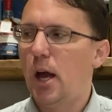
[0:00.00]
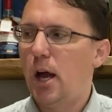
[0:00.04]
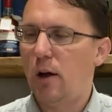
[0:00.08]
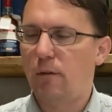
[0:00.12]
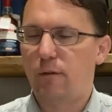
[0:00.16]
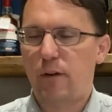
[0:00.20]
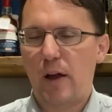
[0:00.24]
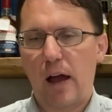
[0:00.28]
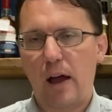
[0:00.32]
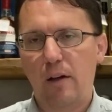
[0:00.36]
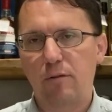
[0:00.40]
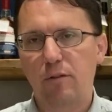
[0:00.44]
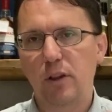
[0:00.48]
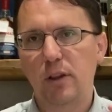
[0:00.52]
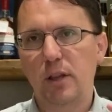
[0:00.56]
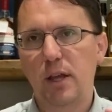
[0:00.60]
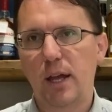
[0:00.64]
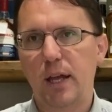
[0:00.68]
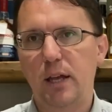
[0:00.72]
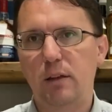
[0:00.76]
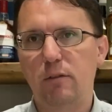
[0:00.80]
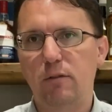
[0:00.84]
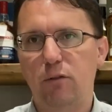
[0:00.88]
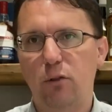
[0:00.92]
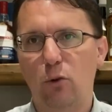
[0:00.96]
of having
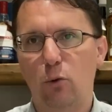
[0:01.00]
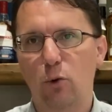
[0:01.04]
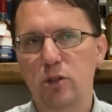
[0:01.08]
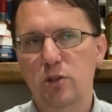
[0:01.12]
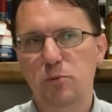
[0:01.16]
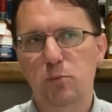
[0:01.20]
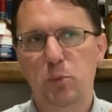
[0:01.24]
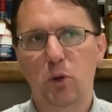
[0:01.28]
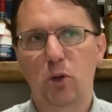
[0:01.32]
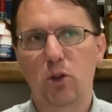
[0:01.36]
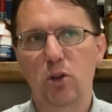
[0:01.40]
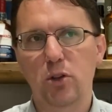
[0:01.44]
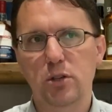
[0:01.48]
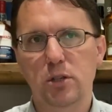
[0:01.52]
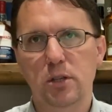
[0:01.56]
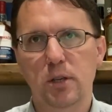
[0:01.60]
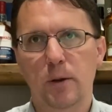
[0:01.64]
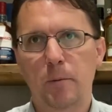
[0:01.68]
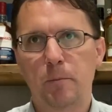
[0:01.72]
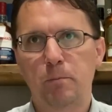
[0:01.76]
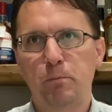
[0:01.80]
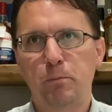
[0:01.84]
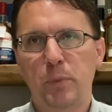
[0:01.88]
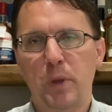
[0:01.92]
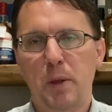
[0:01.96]
that influence, because
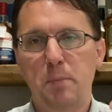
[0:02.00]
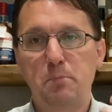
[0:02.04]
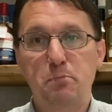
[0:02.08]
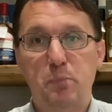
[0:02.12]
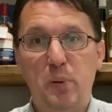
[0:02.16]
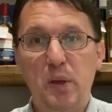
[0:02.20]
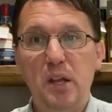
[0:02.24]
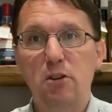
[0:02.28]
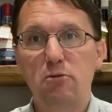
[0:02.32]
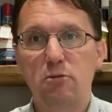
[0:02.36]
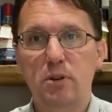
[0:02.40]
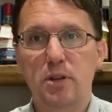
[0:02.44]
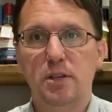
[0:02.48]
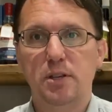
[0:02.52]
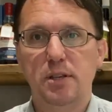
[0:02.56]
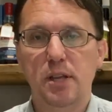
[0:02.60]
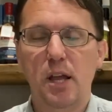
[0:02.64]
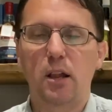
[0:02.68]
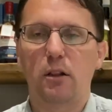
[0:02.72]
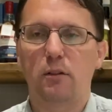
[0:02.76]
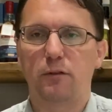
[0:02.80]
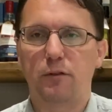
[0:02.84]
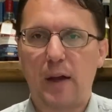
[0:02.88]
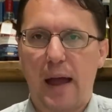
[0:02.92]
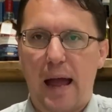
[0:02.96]
beer
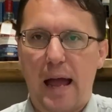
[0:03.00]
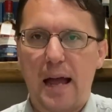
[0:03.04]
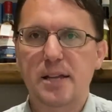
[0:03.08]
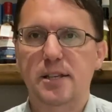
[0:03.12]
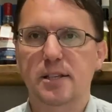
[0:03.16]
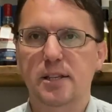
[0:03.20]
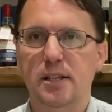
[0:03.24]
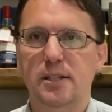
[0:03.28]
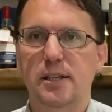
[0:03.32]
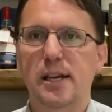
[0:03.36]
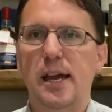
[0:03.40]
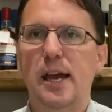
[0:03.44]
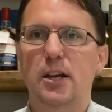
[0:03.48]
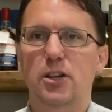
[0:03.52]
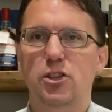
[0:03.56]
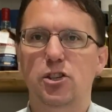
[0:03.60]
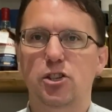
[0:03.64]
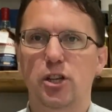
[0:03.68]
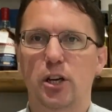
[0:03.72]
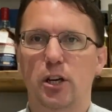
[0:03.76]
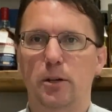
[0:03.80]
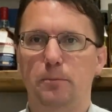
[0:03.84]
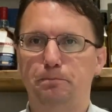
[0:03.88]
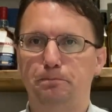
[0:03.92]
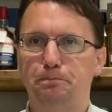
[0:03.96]
itself has a
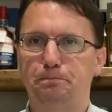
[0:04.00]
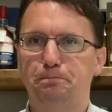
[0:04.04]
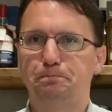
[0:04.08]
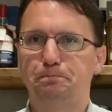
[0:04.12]
texture.